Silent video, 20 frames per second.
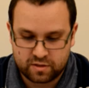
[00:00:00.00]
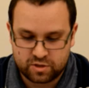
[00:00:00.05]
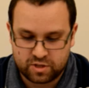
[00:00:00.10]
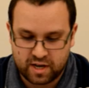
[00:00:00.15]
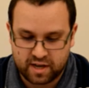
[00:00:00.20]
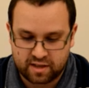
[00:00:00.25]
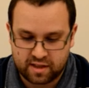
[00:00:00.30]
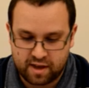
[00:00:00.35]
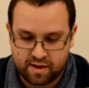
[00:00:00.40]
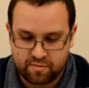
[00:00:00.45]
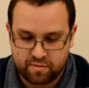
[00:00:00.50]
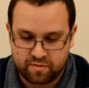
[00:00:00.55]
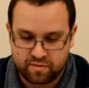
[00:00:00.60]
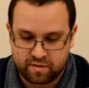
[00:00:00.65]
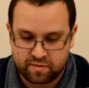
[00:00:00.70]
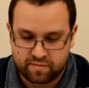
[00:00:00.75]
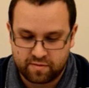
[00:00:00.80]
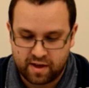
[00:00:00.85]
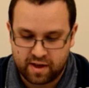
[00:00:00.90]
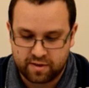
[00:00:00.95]
check that
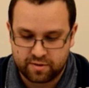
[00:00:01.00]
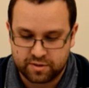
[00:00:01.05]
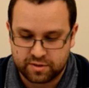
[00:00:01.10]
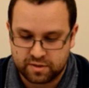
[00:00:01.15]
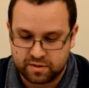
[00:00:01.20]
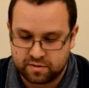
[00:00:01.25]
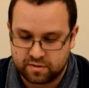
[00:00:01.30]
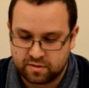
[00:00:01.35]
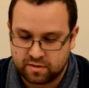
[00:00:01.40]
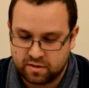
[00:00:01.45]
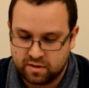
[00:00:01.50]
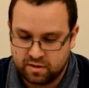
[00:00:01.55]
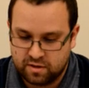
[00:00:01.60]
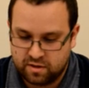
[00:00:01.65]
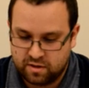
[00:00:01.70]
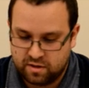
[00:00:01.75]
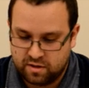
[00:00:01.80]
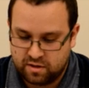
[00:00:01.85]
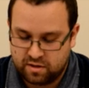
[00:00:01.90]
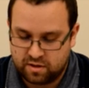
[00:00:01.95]
everything fails and
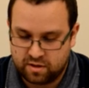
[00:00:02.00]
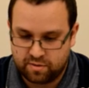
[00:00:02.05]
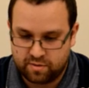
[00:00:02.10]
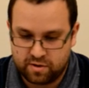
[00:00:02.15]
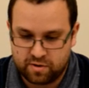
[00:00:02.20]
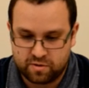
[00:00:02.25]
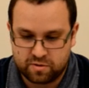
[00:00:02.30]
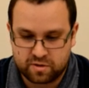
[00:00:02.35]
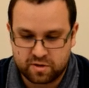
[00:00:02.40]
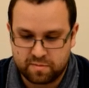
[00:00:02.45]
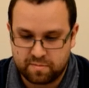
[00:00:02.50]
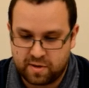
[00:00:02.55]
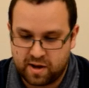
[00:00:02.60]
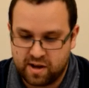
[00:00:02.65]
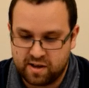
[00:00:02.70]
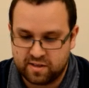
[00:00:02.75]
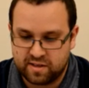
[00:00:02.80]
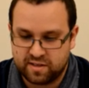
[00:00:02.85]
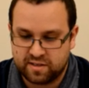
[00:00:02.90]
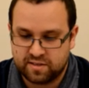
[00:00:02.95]
that we're all
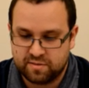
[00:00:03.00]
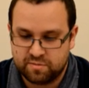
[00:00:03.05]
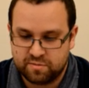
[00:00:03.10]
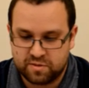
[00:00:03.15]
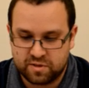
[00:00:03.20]
compiling.